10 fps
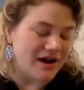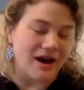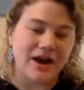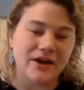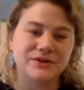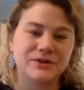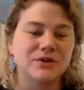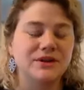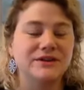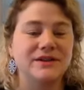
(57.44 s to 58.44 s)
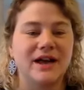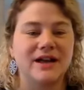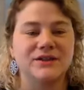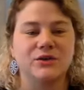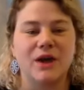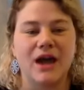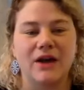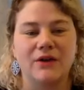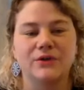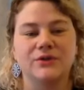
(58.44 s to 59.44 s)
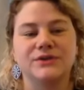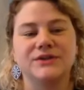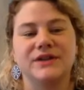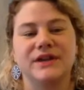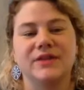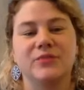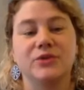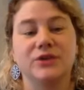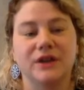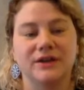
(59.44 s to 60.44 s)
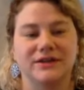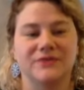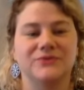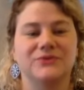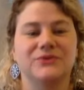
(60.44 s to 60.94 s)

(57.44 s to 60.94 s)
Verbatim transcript: I also wanted to ask you how you're staying productive